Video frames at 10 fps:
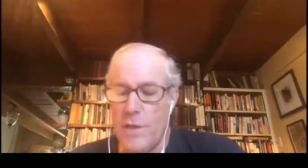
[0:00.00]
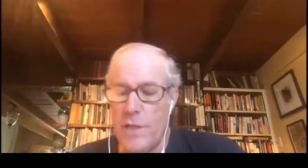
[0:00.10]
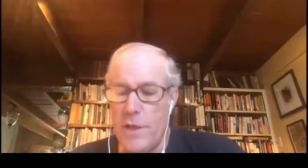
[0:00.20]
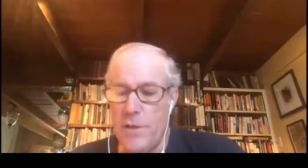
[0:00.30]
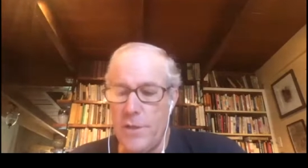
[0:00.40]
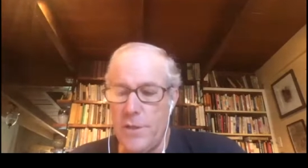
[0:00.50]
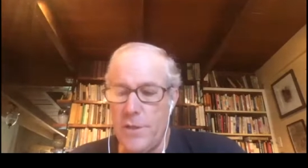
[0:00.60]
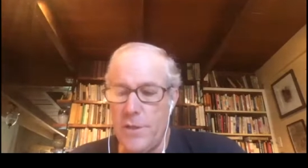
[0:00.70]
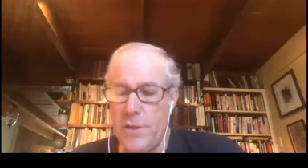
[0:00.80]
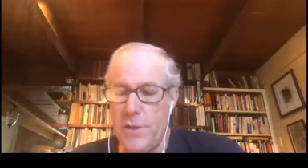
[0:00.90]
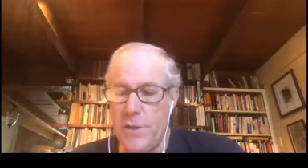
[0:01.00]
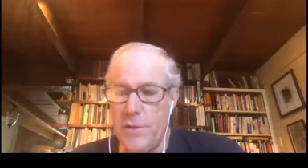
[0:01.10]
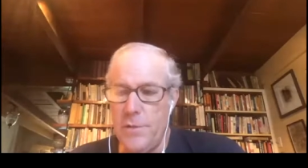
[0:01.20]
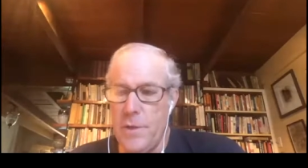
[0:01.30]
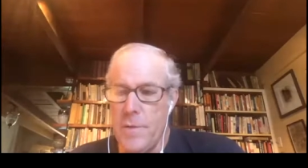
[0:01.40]
what they'll
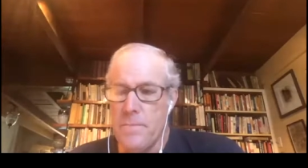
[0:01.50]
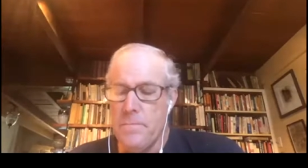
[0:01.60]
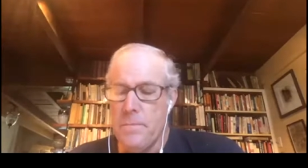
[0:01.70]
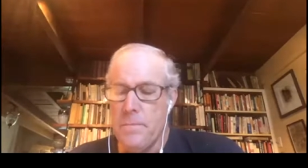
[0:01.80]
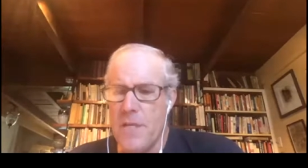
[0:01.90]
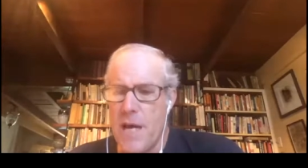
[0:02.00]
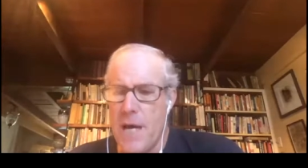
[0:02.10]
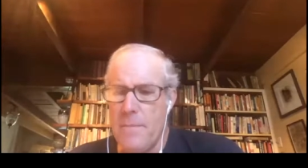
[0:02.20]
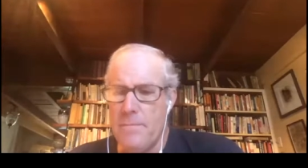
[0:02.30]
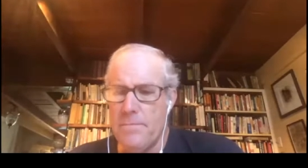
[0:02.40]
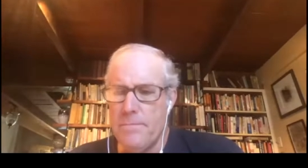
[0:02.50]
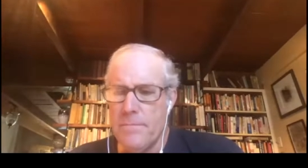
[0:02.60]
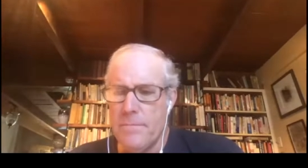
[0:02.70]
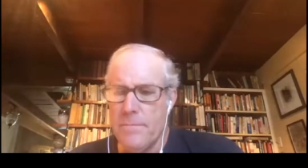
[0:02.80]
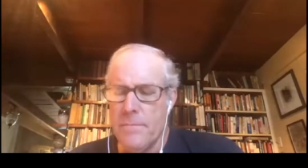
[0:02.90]
do is
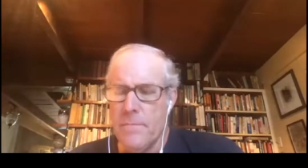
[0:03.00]
um,